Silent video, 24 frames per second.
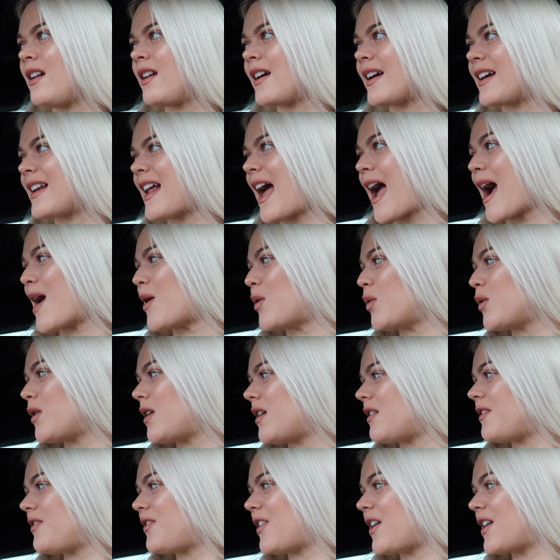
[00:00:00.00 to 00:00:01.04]
like an
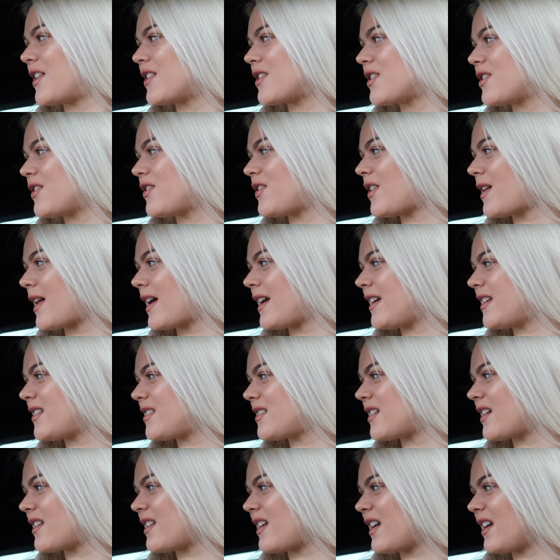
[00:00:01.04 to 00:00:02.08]
outlet furniture
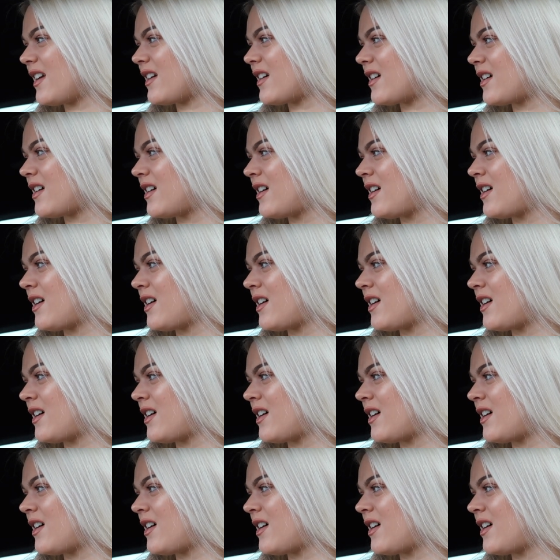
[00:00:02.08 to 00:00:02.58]
place, I think.